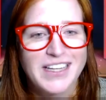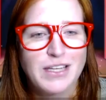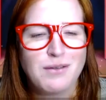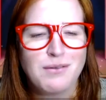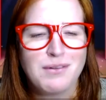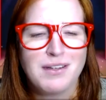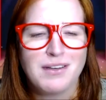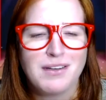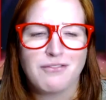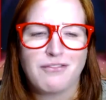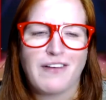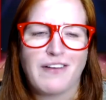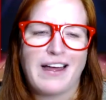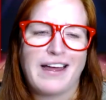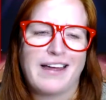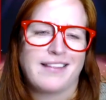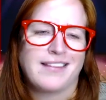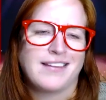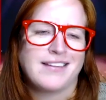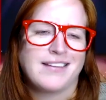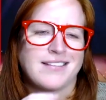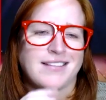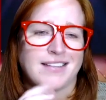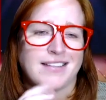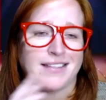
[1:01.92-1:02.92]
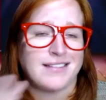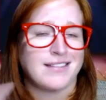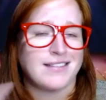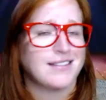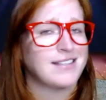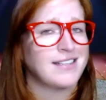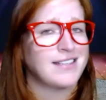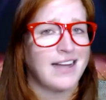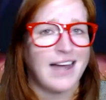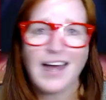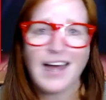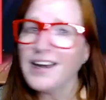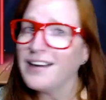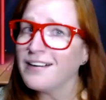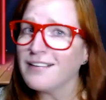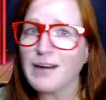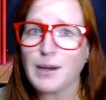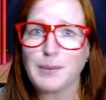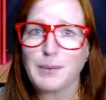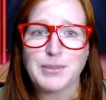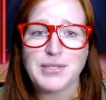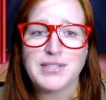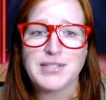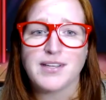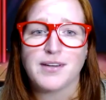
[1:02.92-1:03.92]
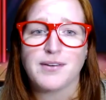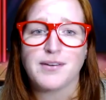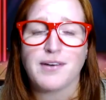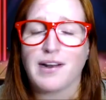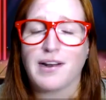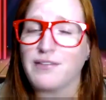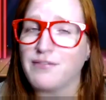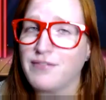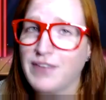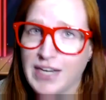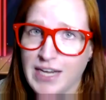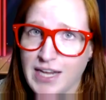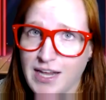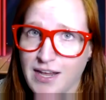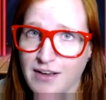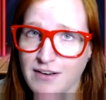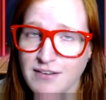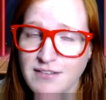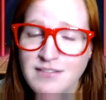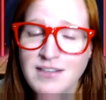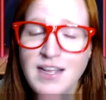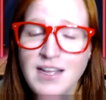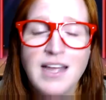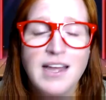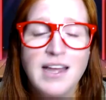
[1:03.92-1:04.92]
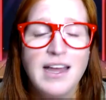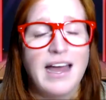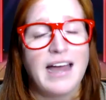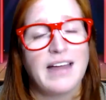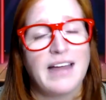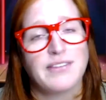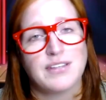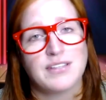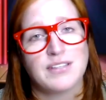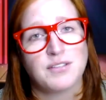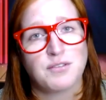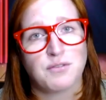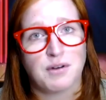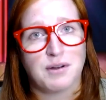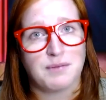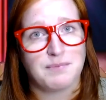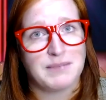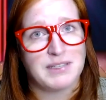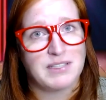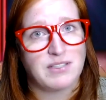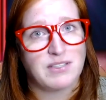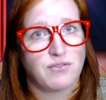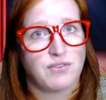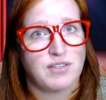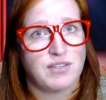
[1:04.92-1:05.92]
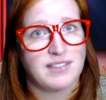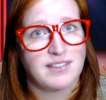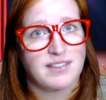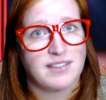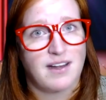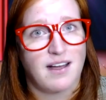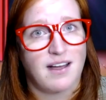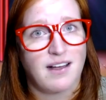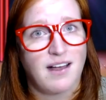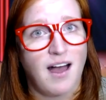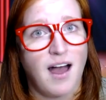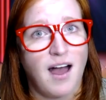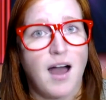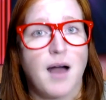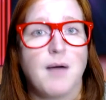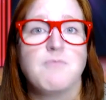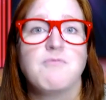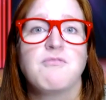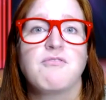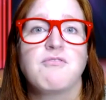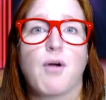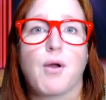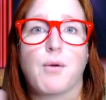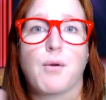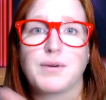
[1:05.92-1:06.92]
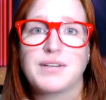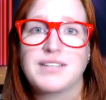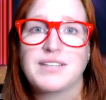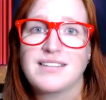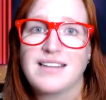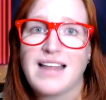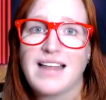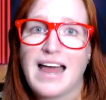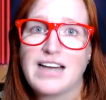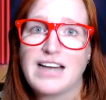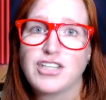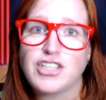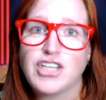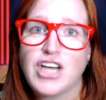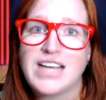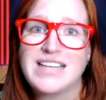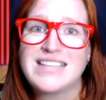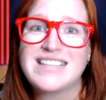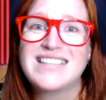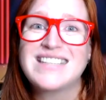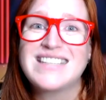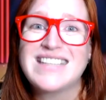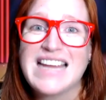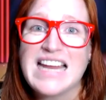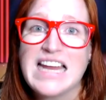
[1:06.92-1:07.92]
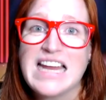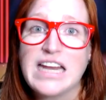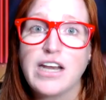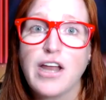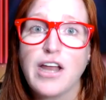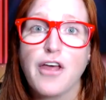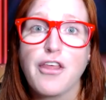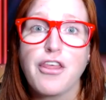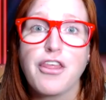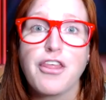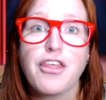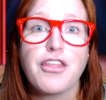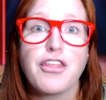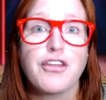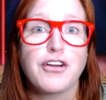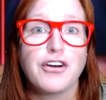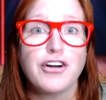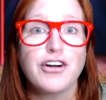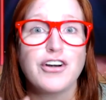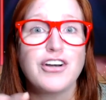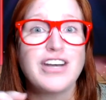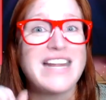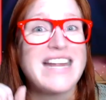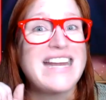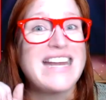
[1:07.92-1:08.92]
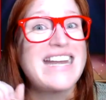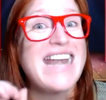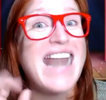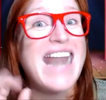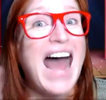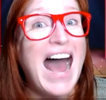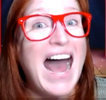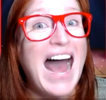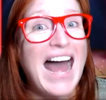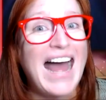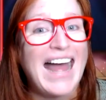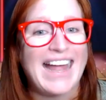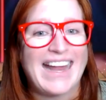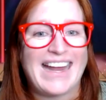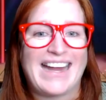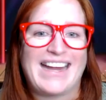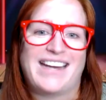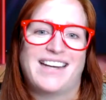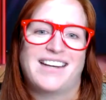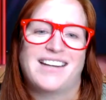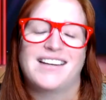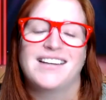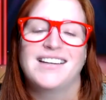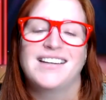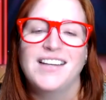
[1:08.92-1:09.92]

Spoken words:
you can find this entire episode on video at thescriptmistress.com/scene 39,